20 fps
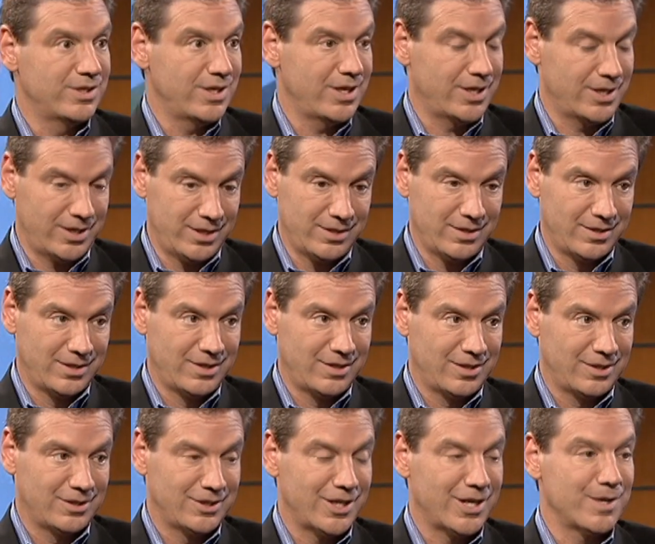did,
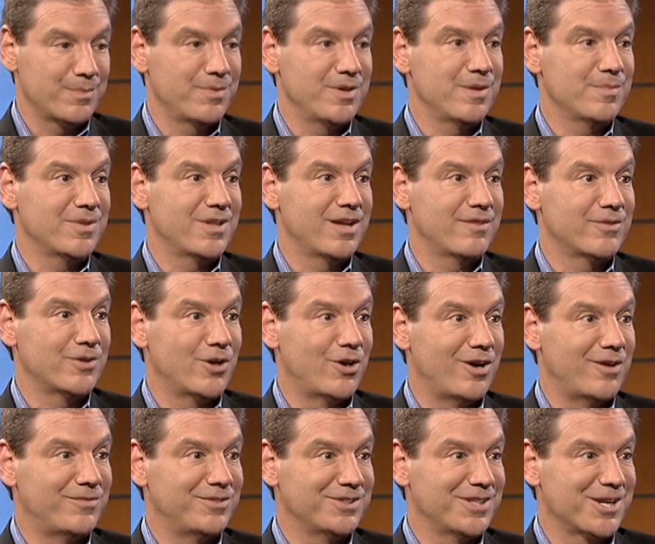a lot of people have an
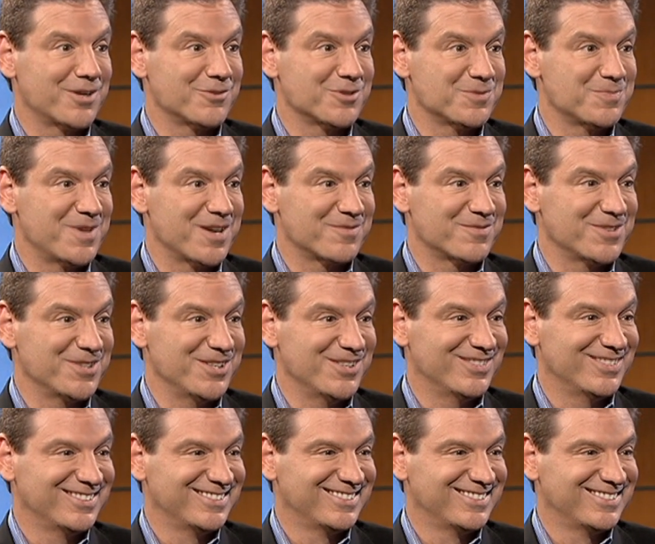awful lot of respect for you.